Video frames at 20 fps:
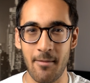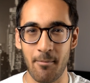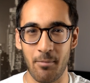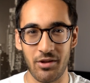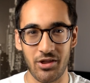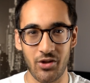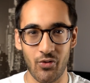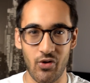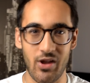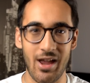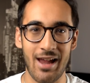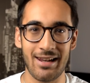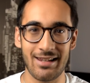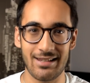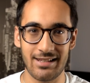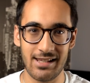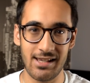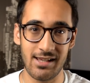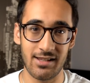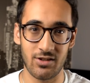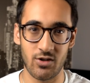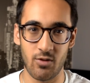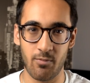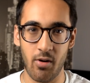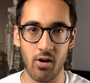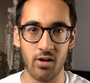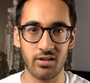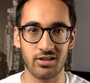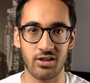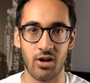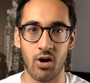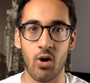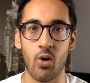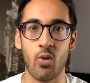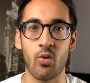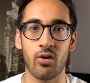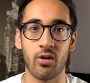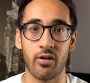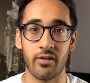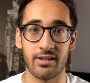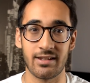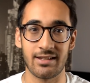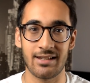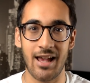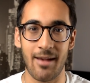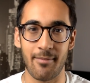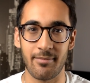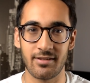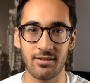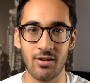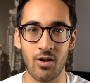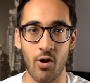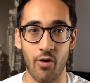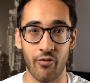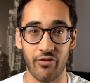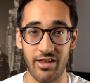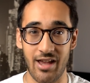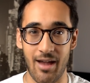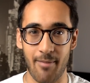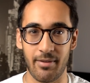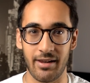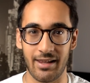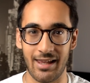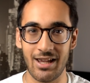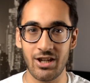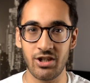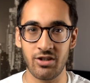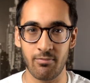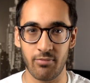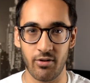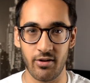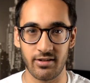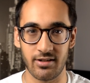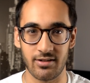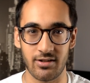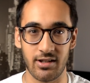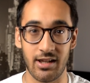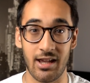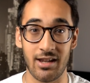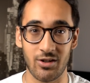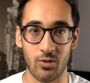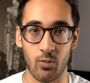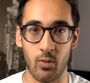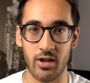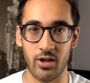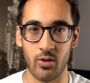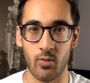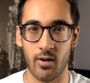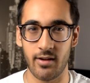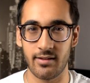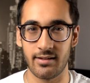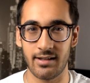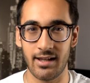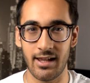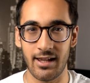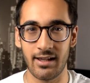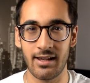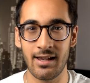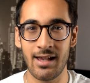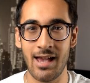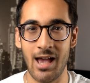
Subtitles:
But the reality is you passed a whole lot of steps of the application process to get to where you are today.